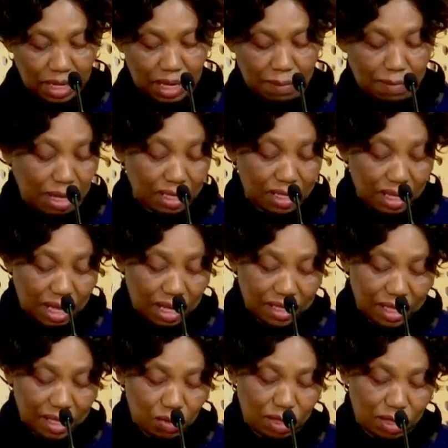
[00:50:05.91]
Amongst
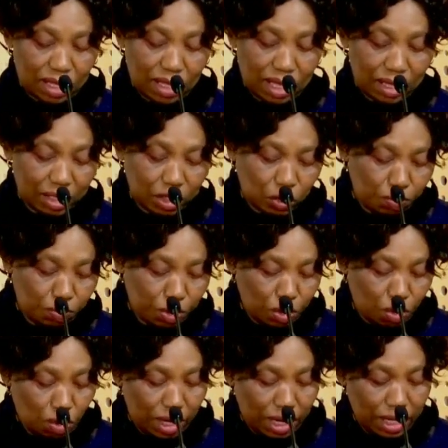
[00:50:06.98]
others, we're saying there should be
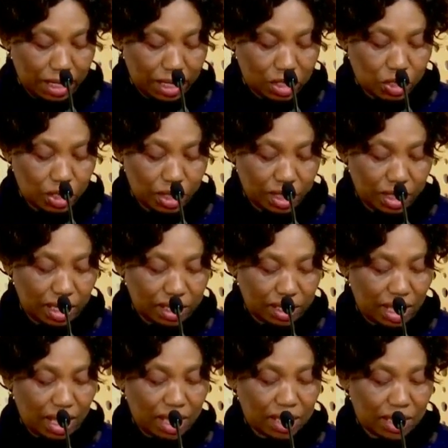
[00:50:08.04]
no learners sharing a
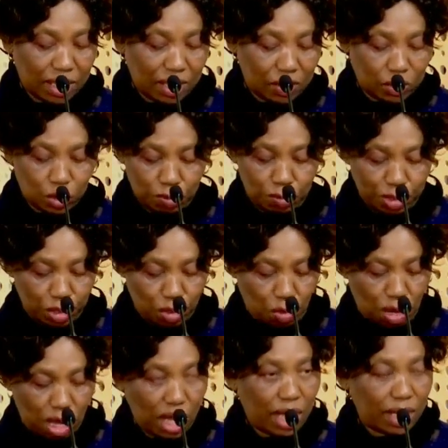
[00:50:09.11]
desk, there should be
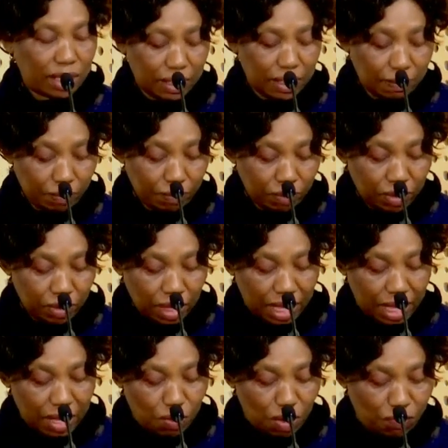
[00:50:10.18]
no hugging,
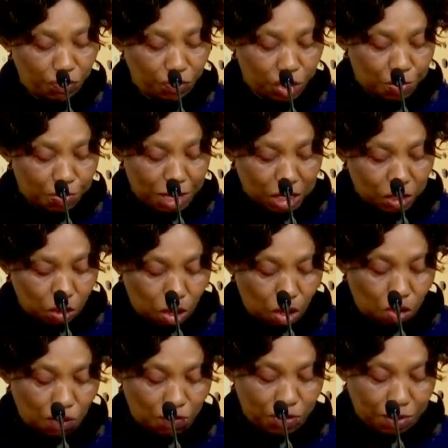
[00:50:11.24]
and we have spelled
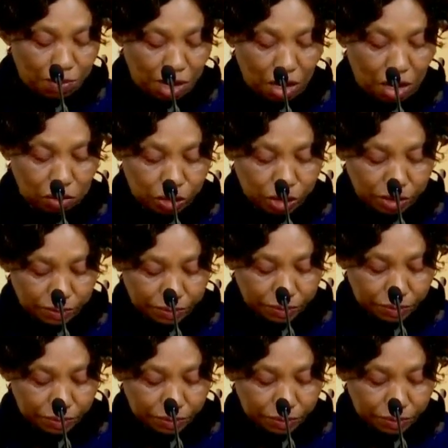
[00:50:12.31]
all of them out.